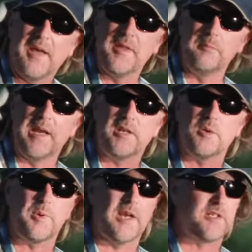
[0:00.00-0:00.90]
and then make
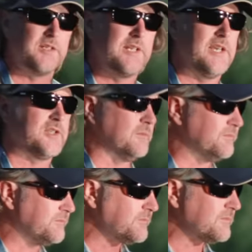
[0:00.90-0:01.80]
your presentation.
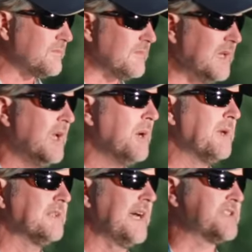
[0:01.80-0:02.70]

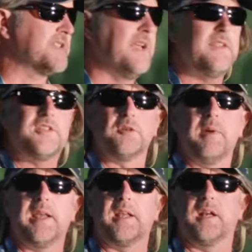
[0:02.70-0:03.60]
But let's say that you're
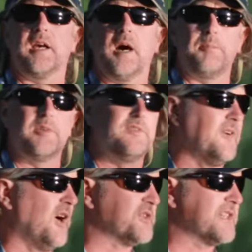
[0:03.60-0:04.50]
making a couple of
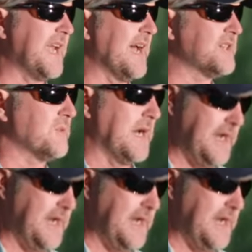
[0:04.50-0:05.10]
false casts,